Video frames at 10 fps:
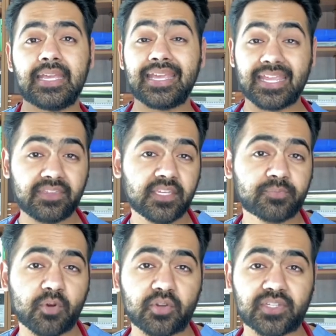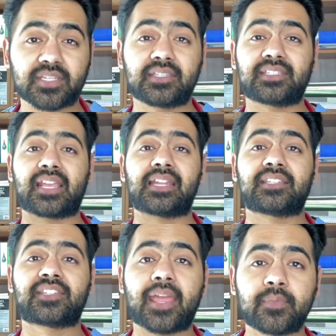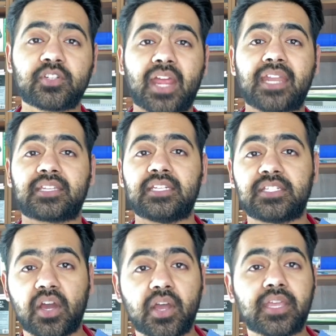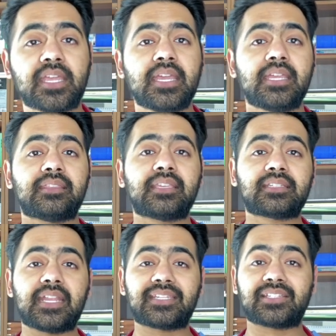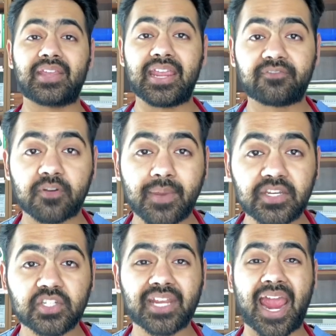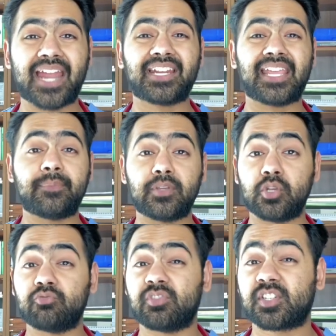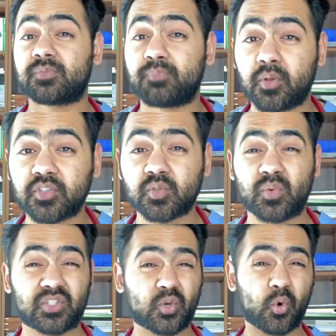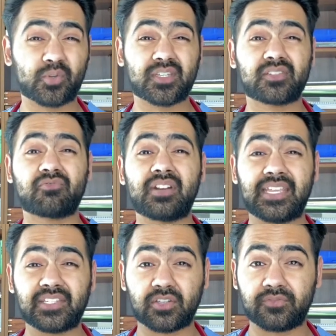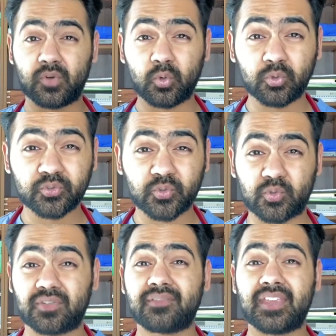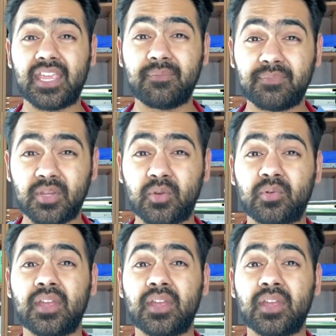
In this process, the cell is damaged and can die. This leads to inflammation and an immune response, which causes release of all sorts of immune